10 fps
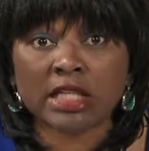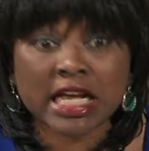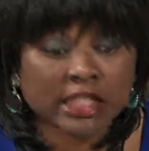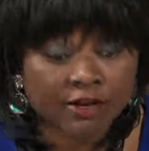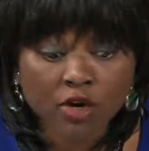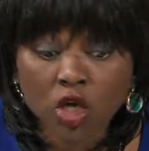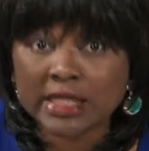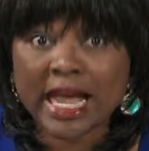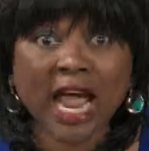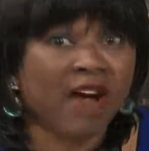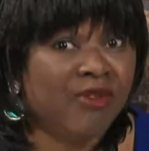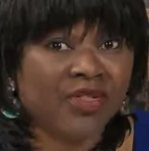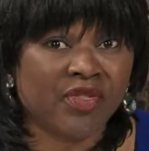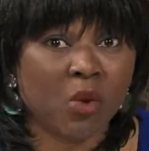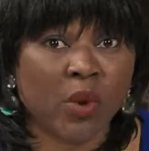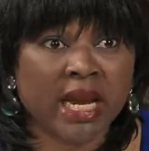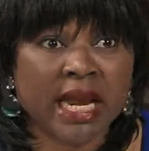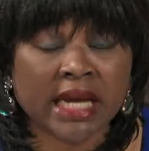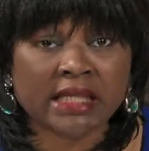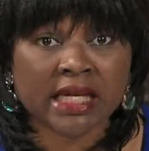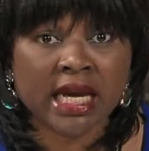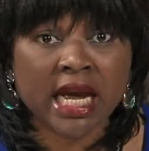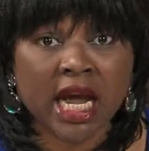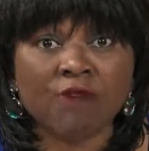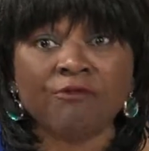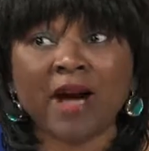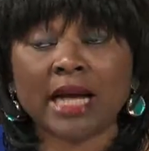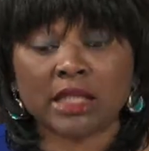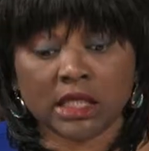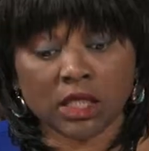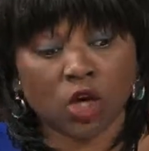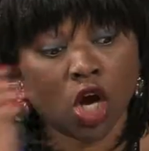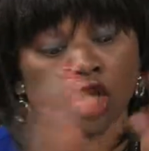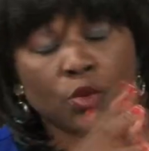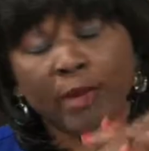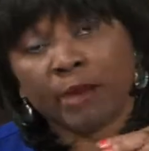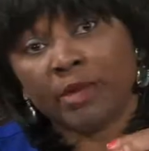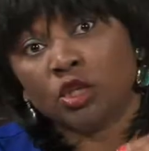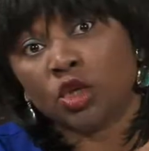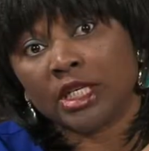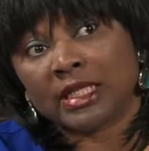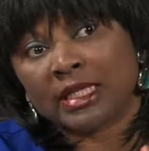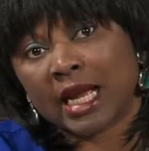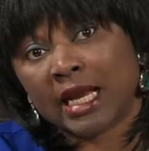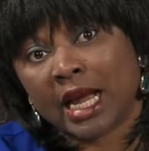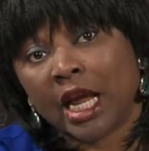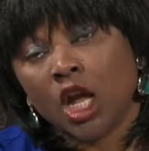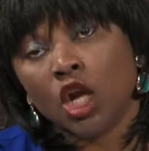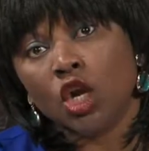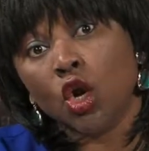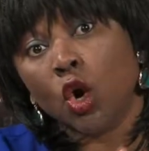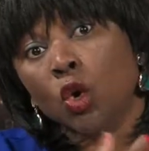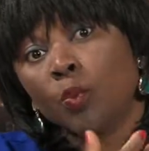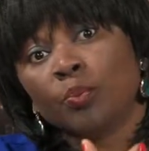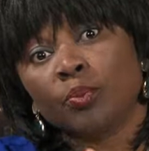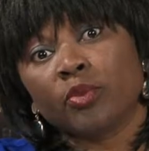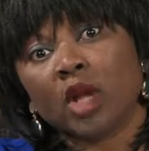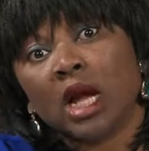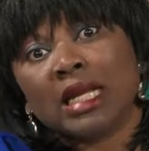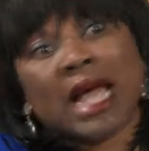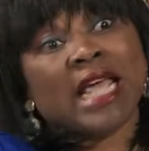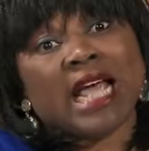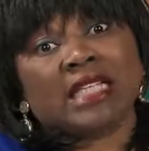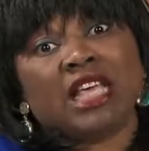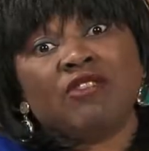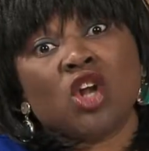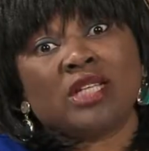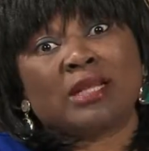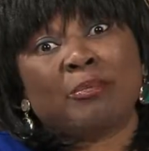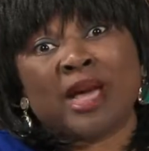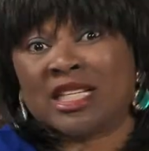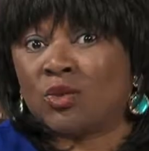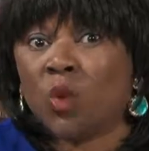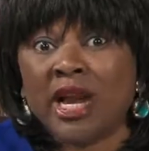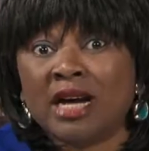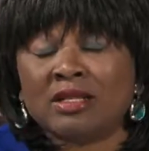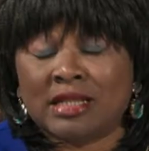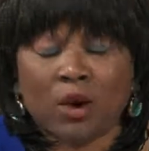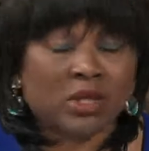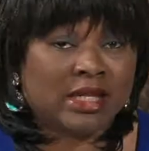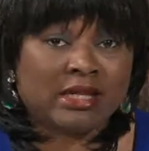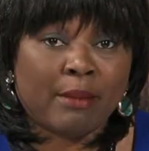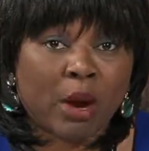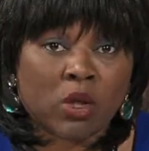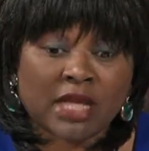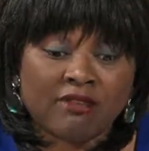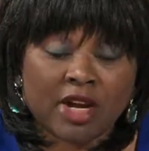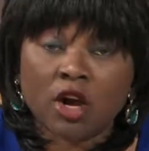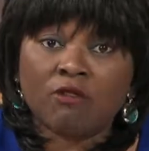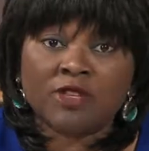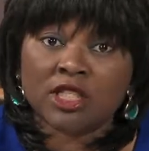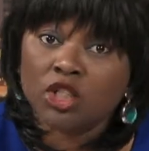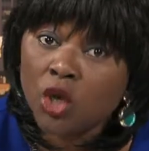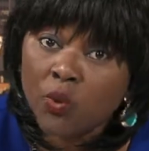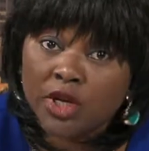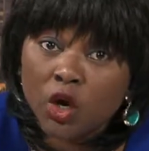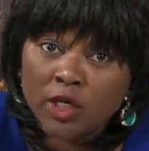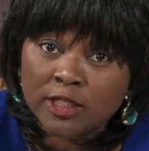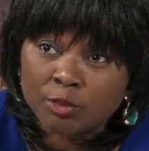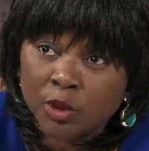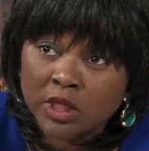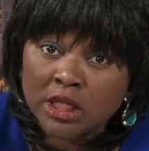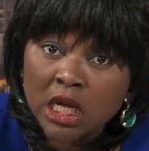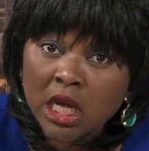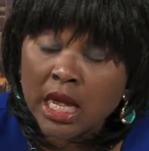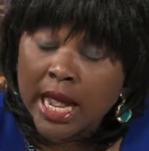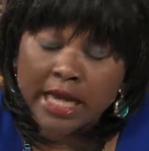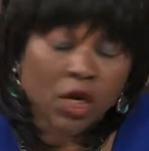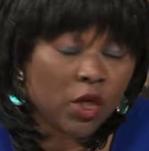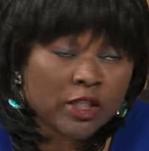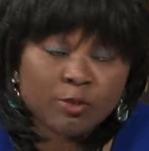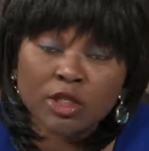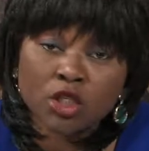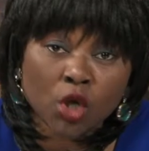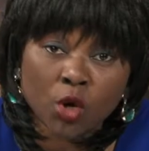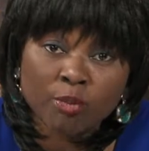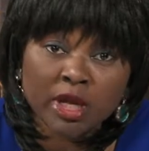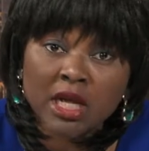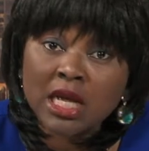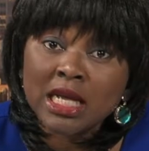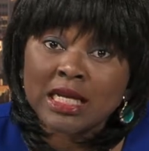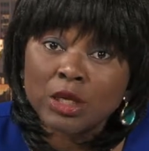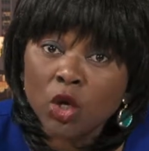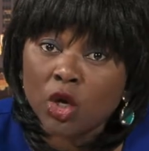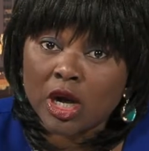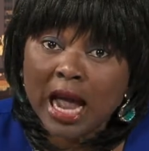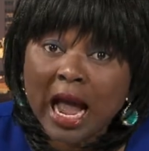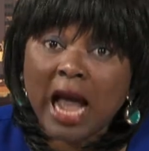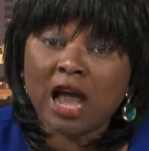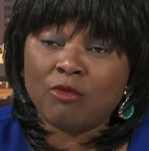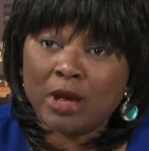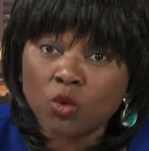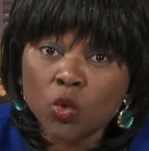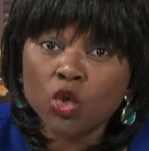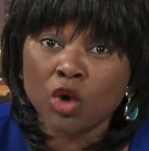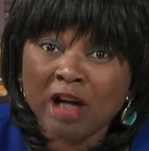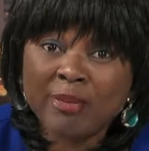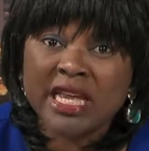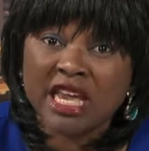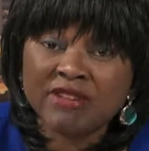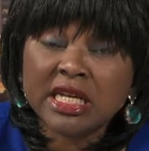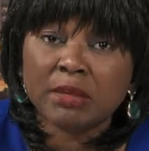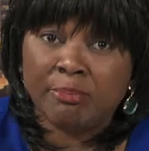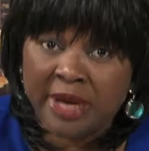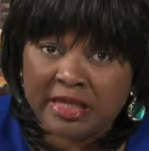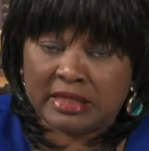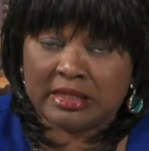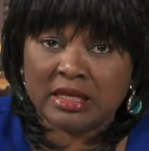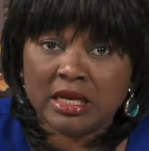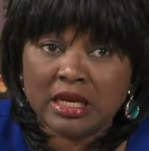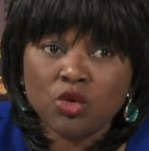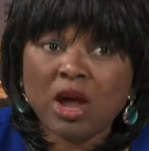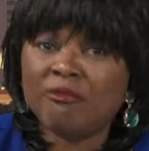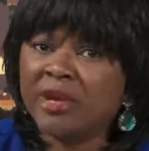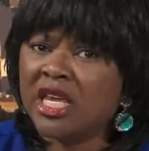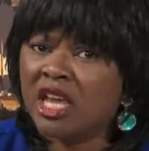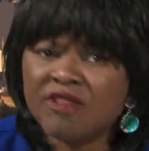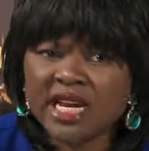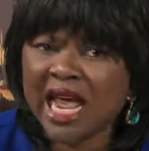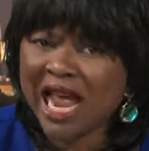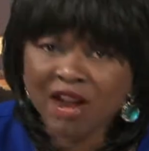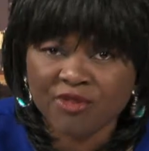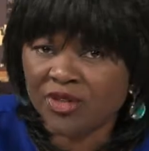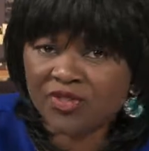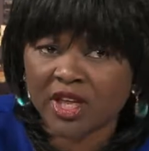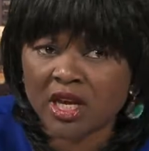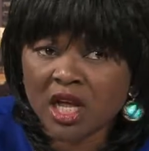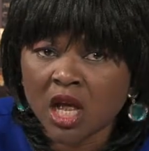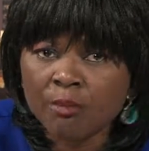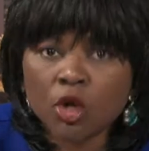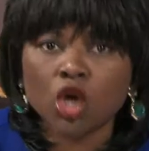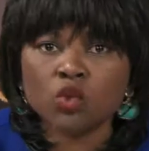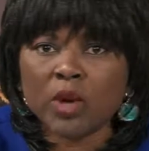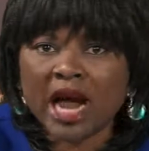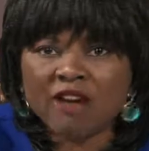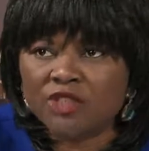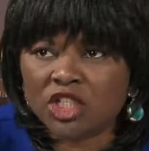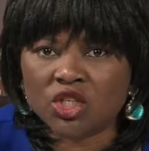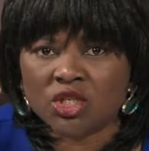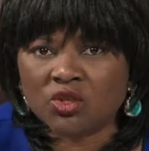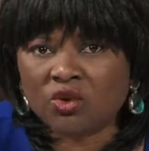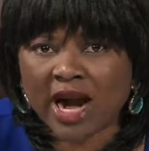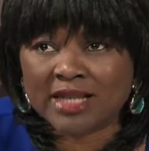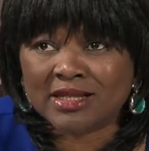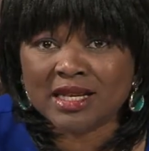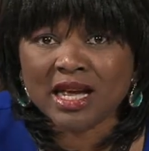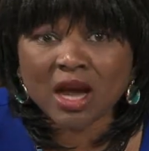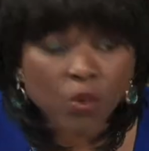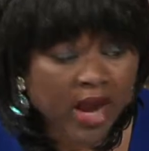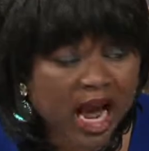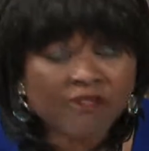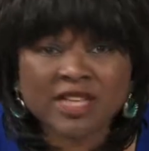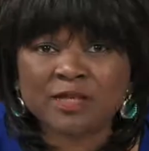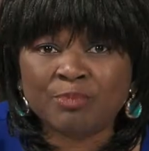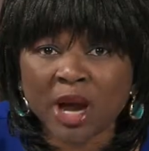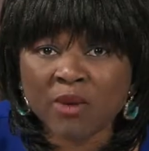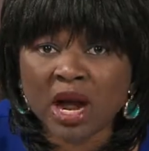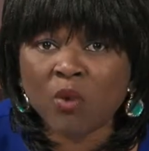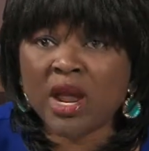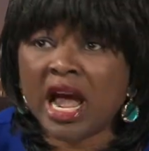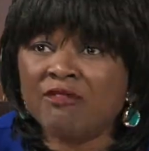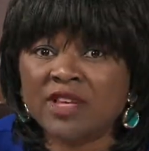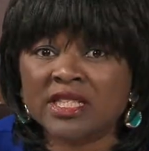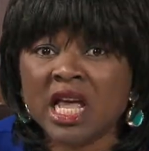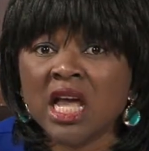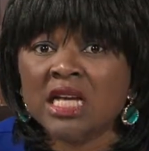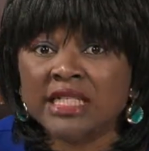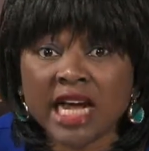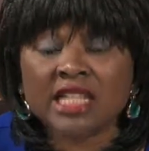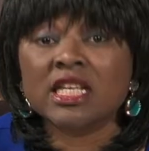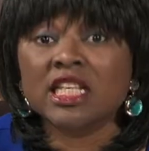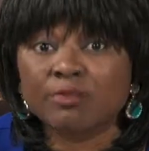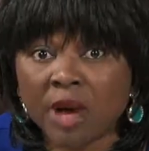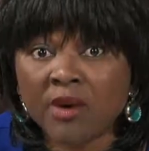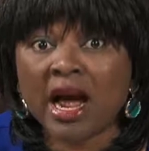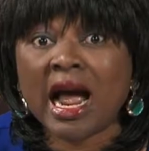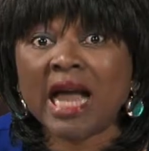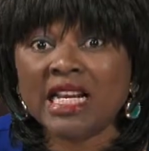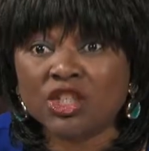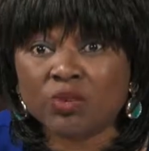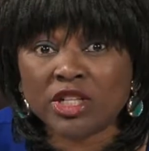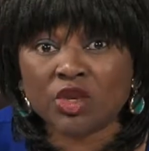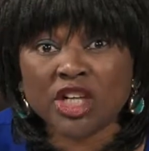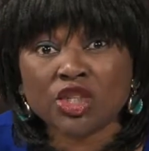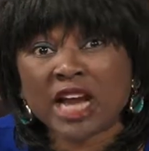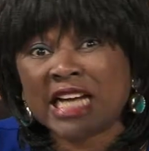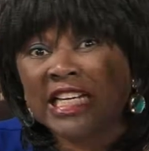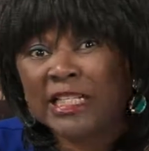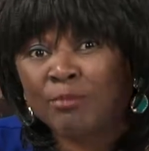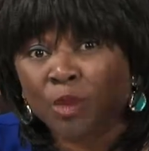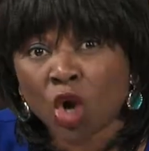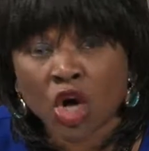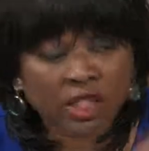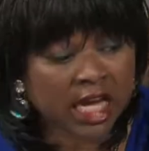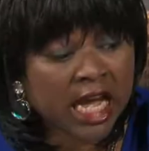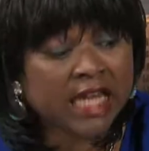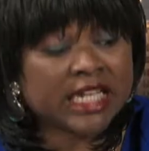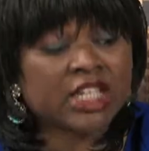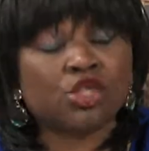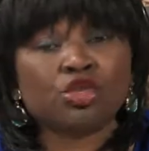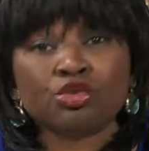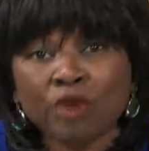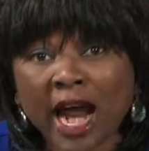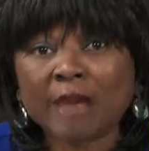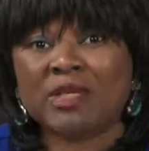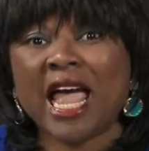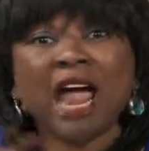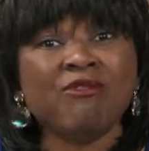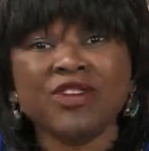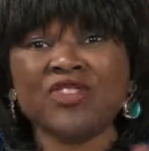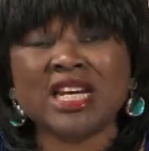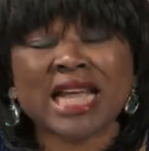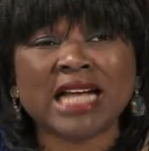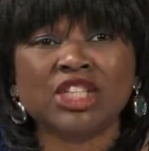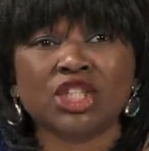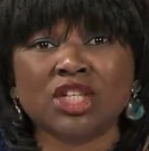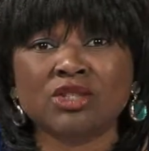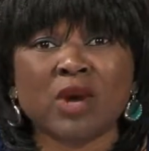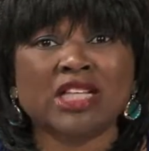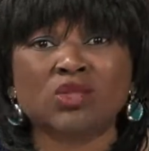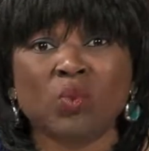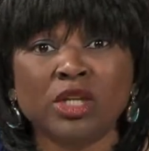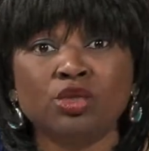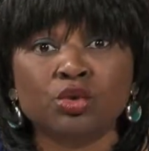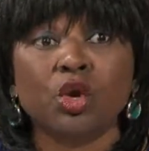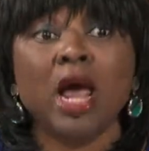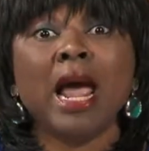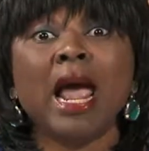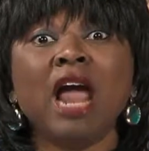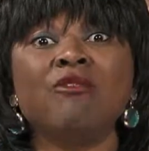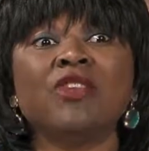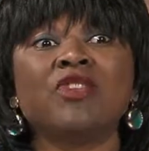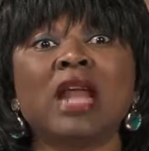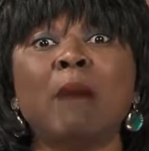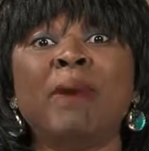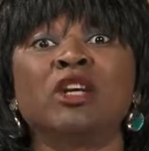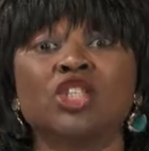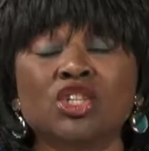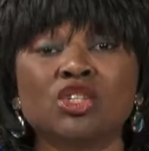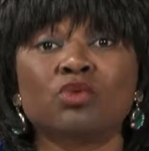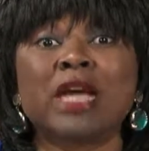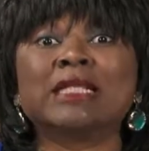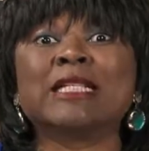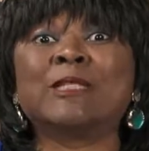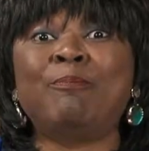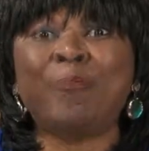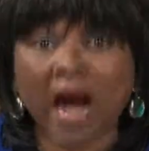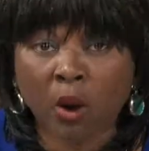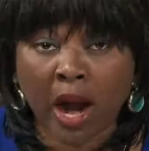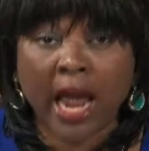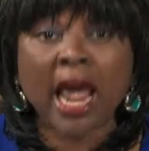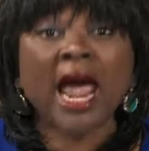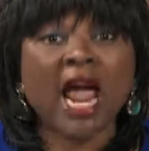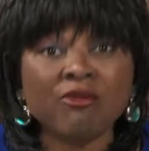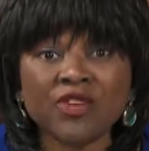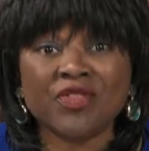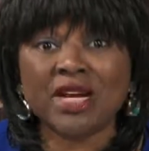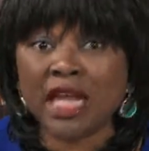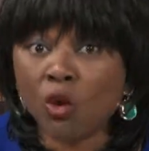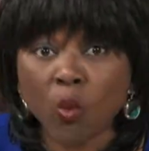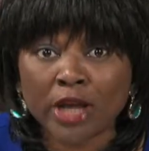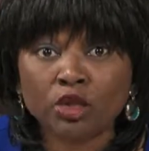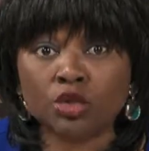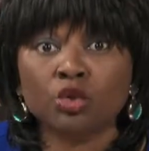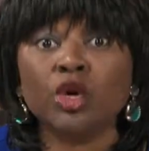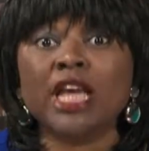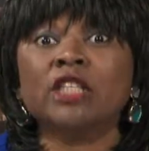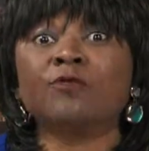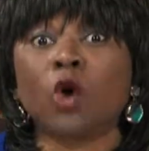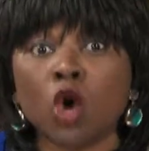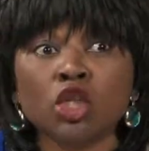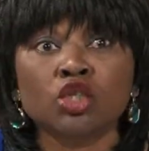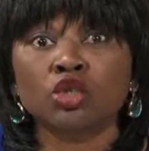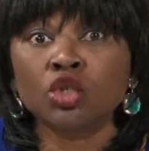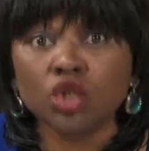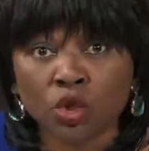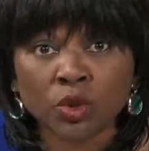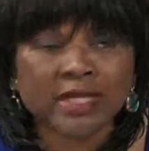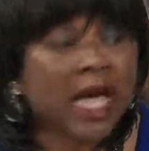He has given us everything we need. In fact, the Lord made me to understand that, you know, that He has given us the best. What else? There was a time I was having a conversation with the Holy Spirit, and the Holy Spirit told me, Look, I have you have been given the best. You have been given everything because we have Jesus Christ. We have his burial, we have his death, his burial, and his resurrection and his blood. The stripes, everything that Jesus Christ went through, everything about Jesus Christ is power. Everything he went through is for us to use.